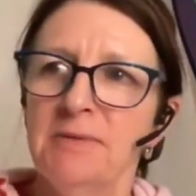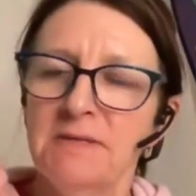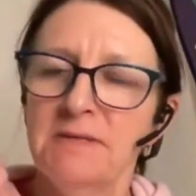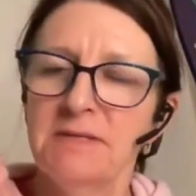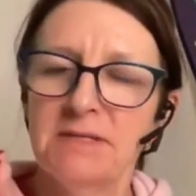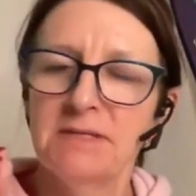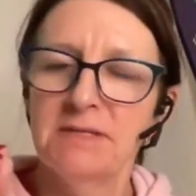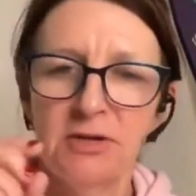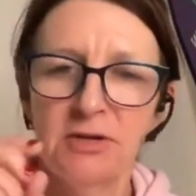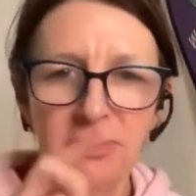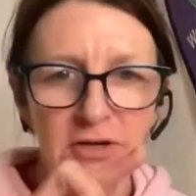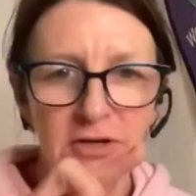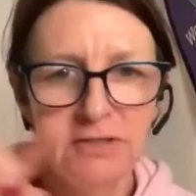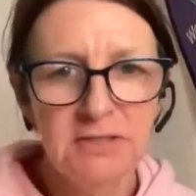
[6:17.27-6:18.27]
So
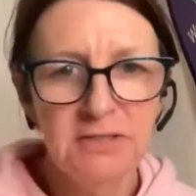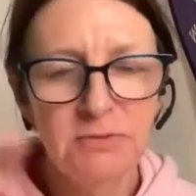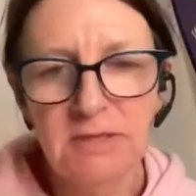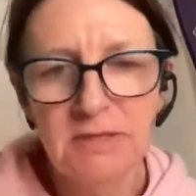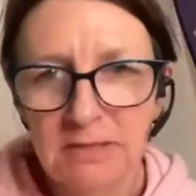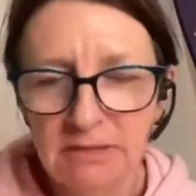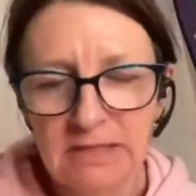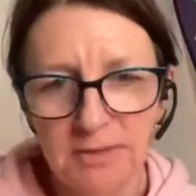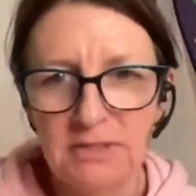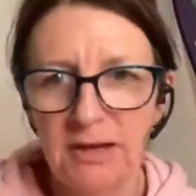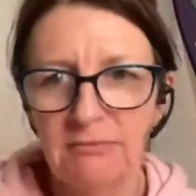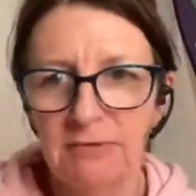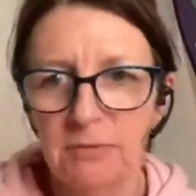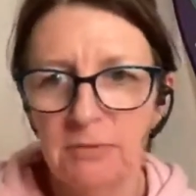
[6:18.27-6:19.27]
those thoughts are
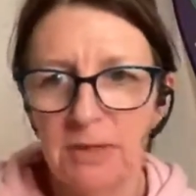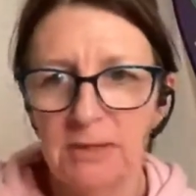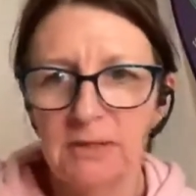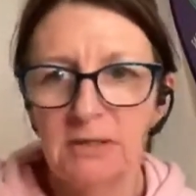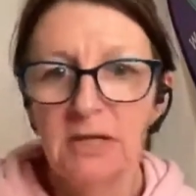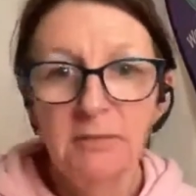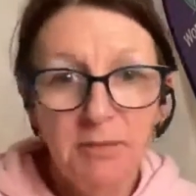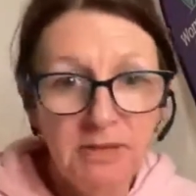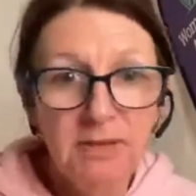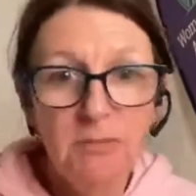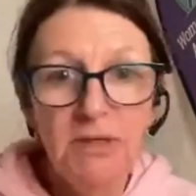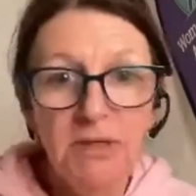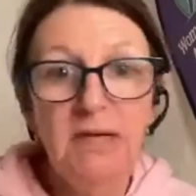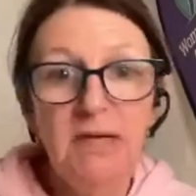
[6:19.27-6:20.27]
really, really
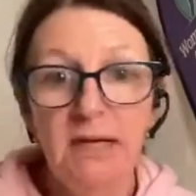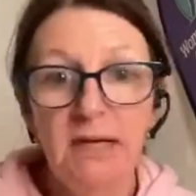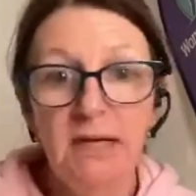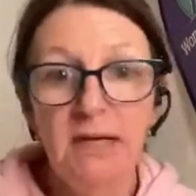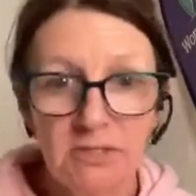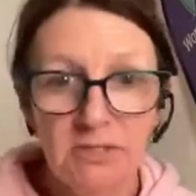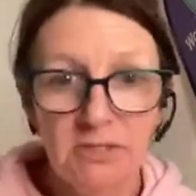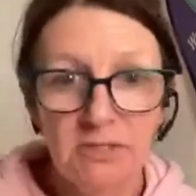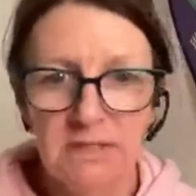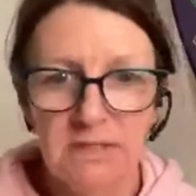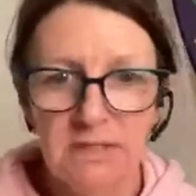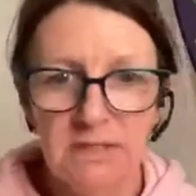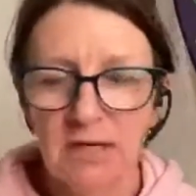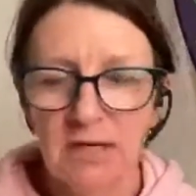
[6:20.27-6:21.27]
common to everyone.
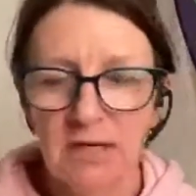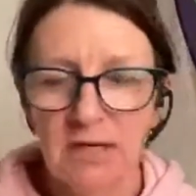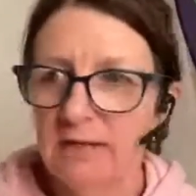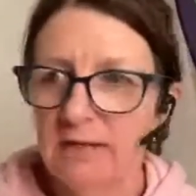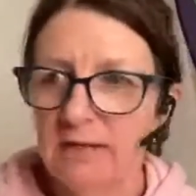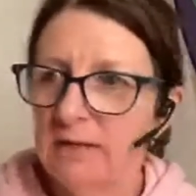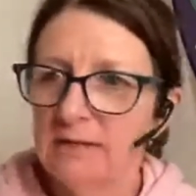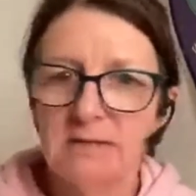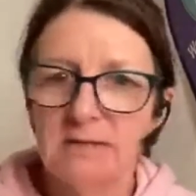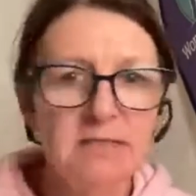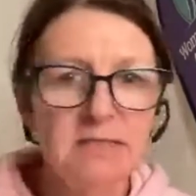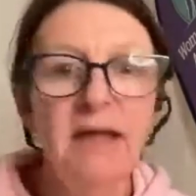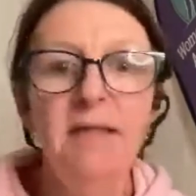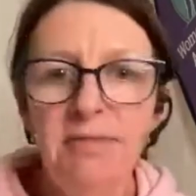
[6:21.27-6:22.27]
But then we get to the
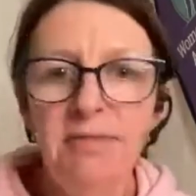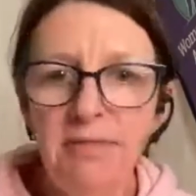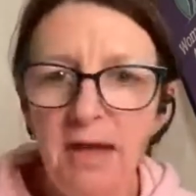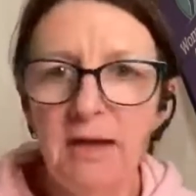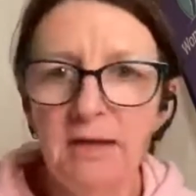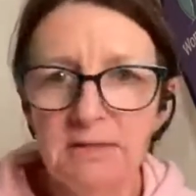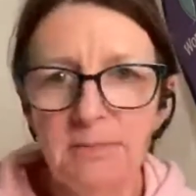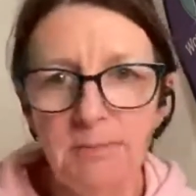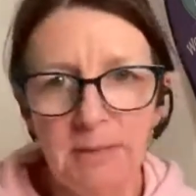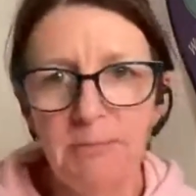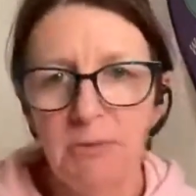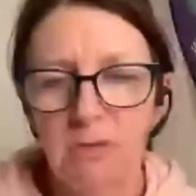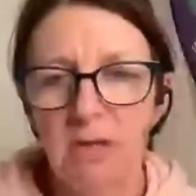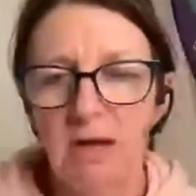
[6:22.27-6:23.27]
start line and there's
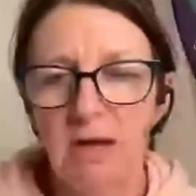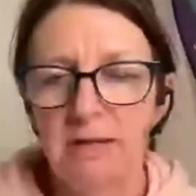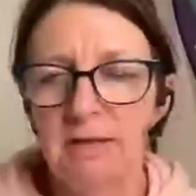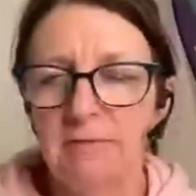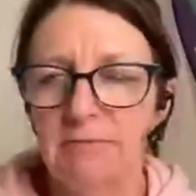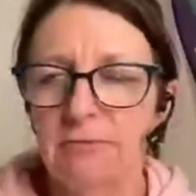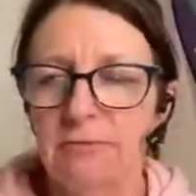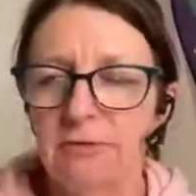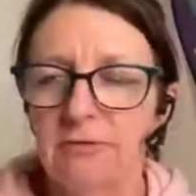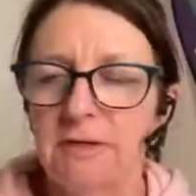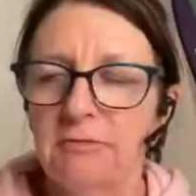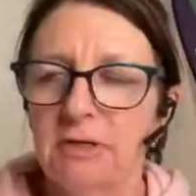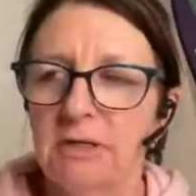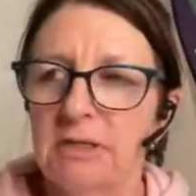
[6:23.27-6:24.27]
10,000 people
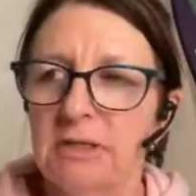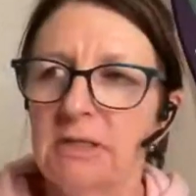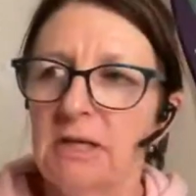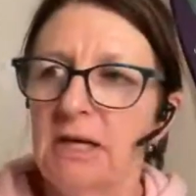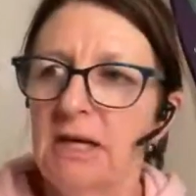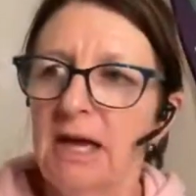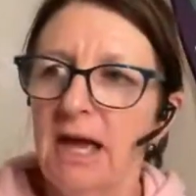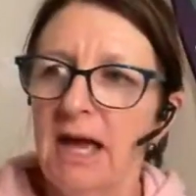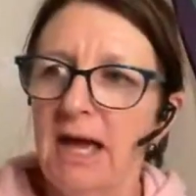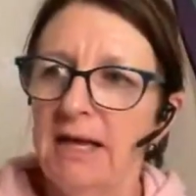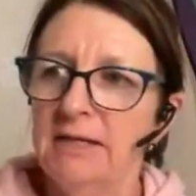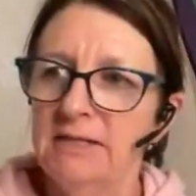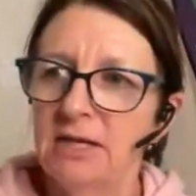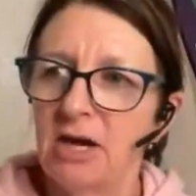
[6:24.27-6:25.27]
lined up for the fun run.